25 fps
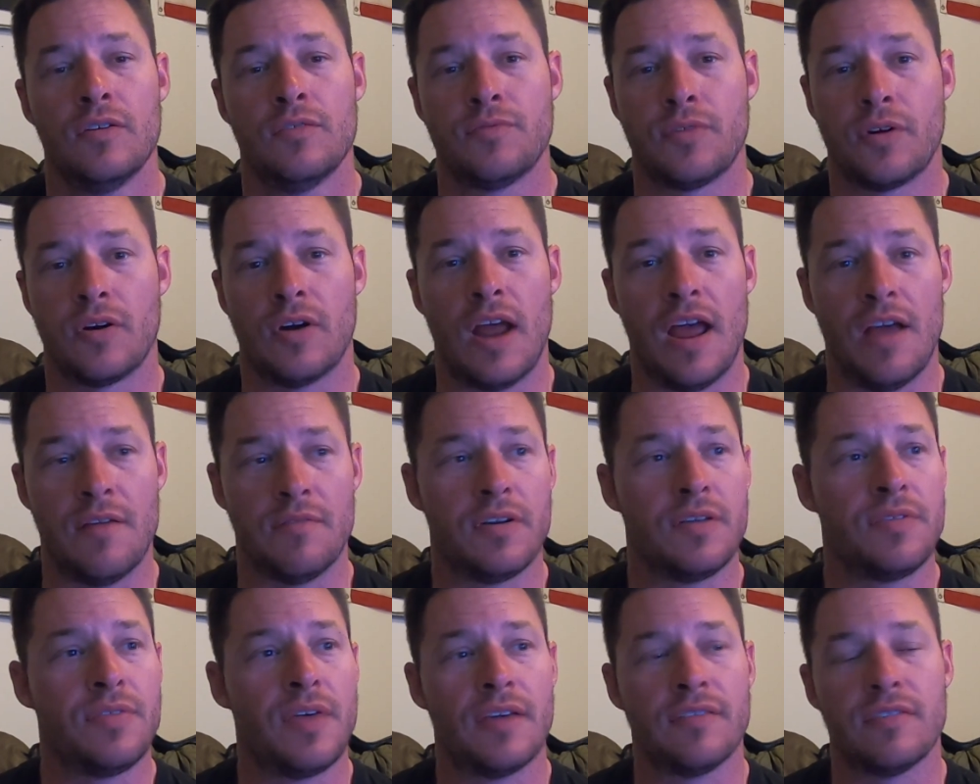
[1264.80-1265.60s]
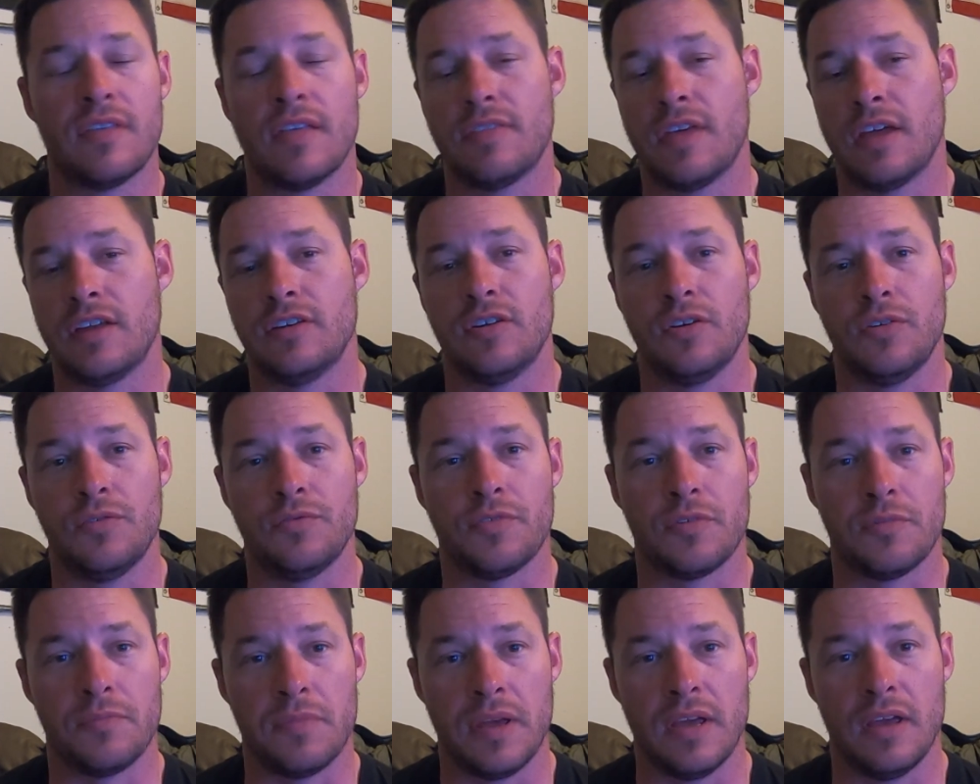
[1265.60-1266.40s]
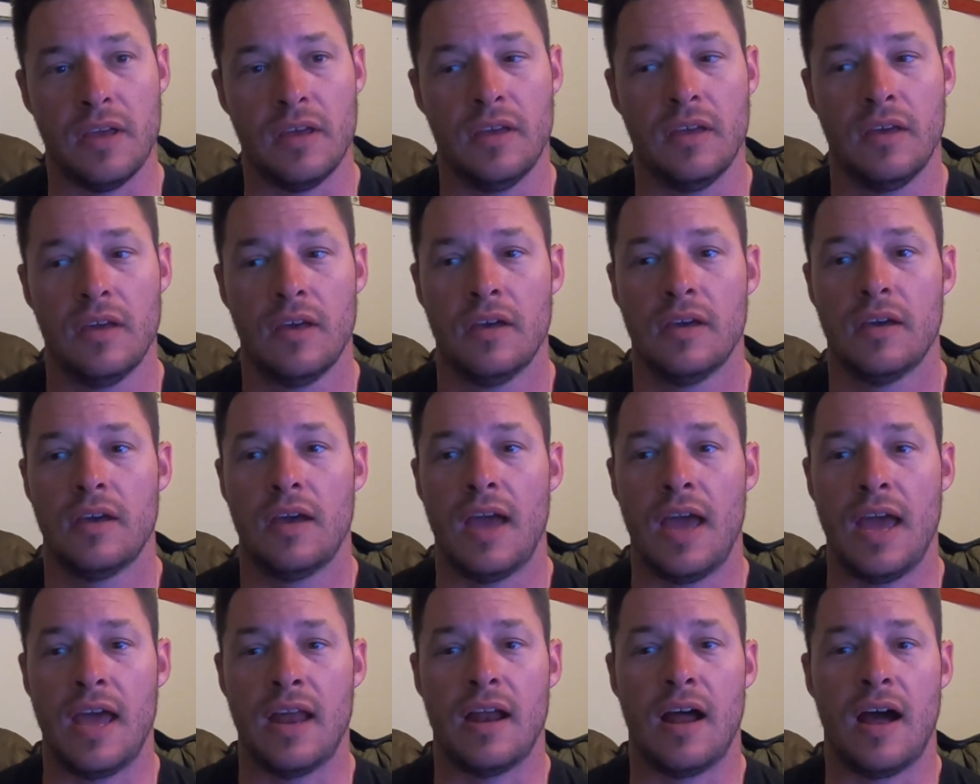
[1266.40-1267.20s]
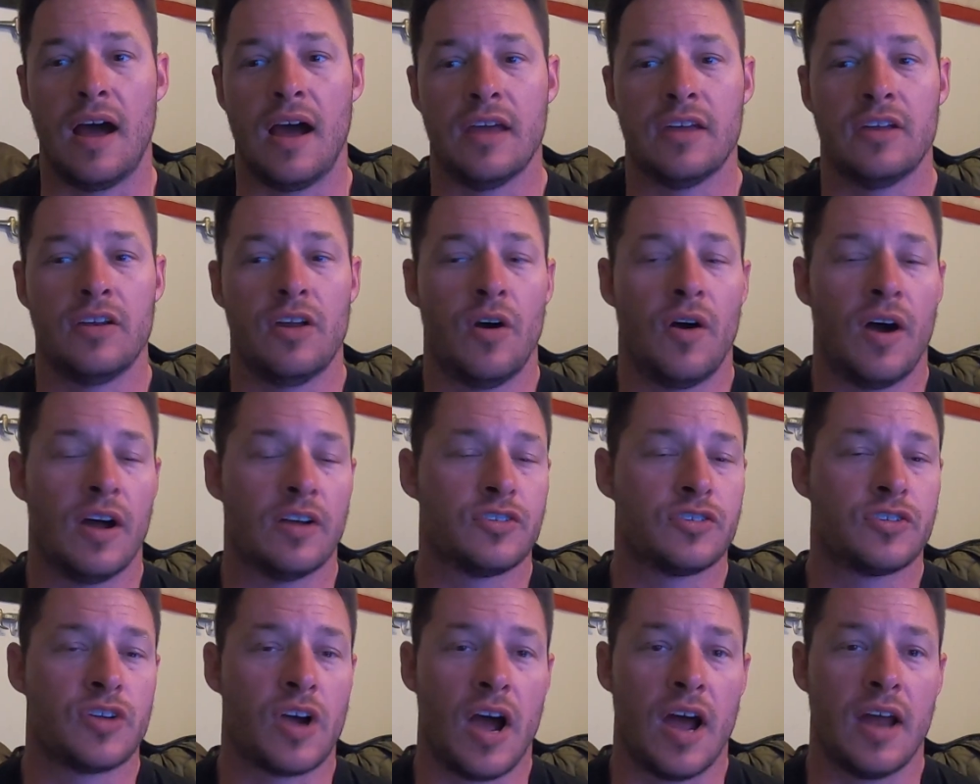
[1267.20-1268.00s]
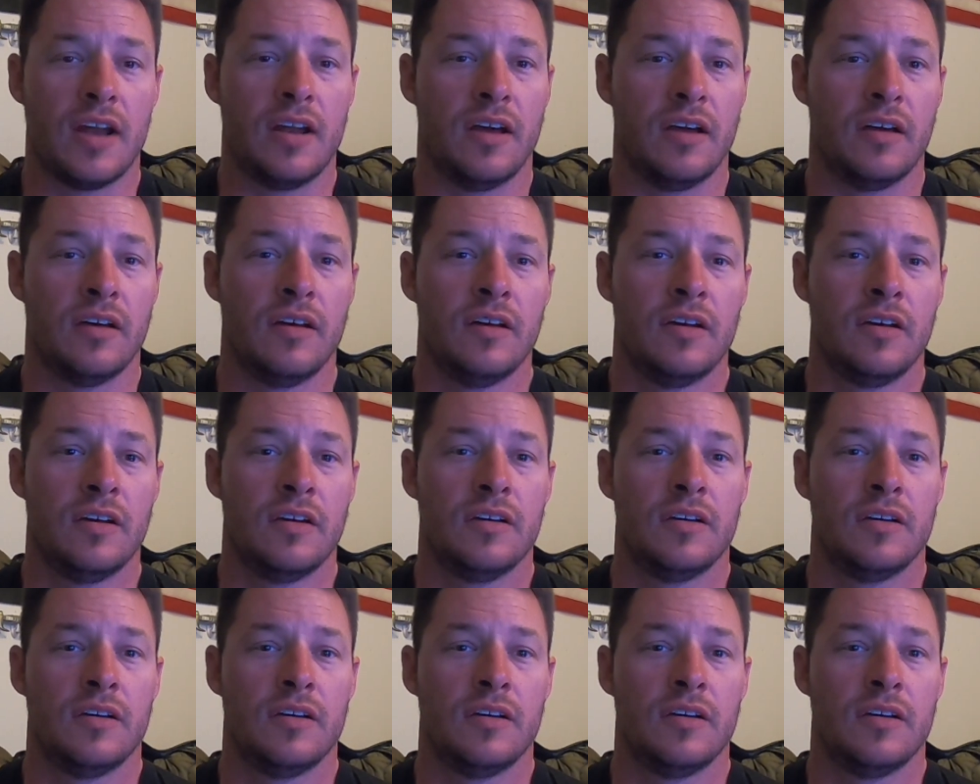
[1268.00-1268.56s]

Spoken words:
for everything that they do for me, and, you know, I try to,